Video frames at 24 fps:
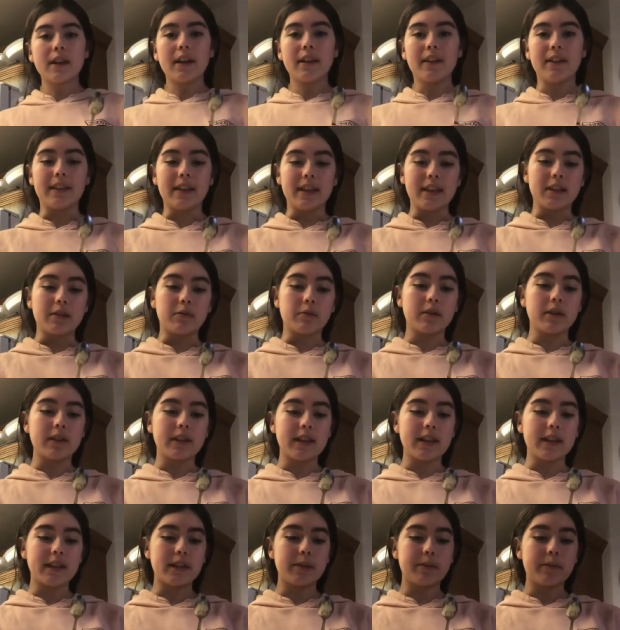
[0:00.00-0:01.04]
thought these were
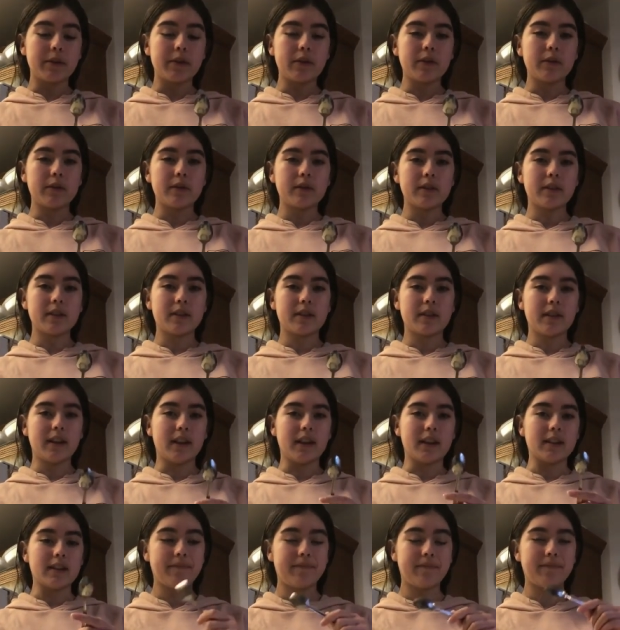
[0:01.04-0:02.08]
teaspoons
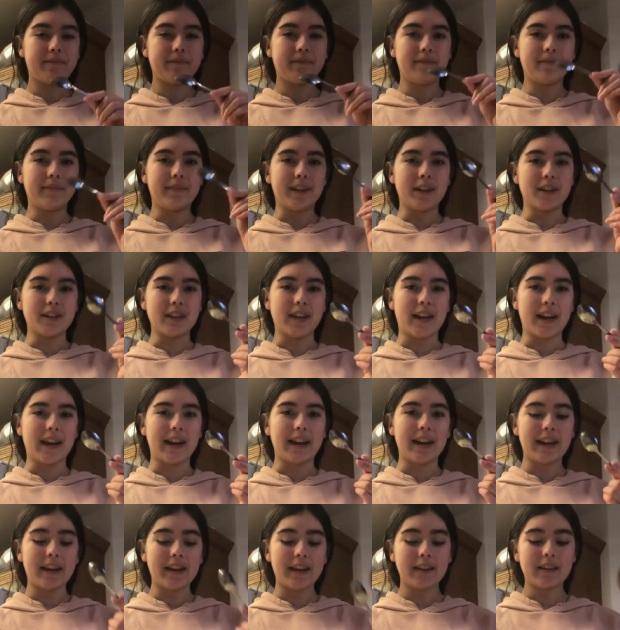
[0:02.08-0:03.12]
because they're
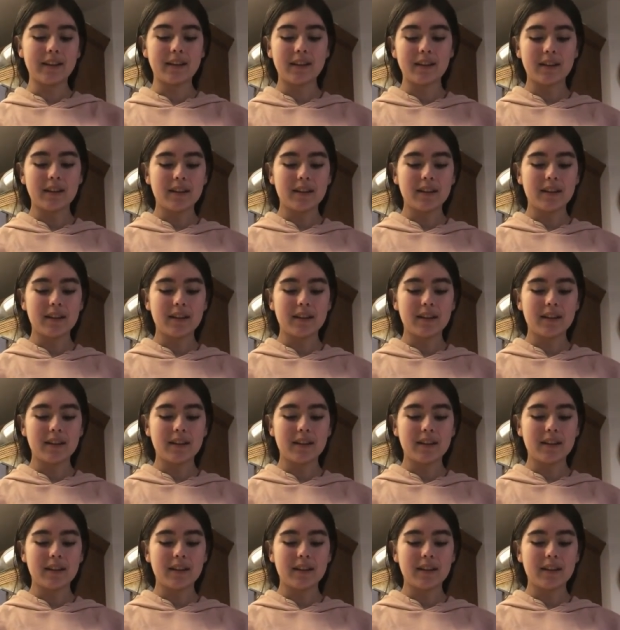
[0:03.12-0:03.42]
tiny,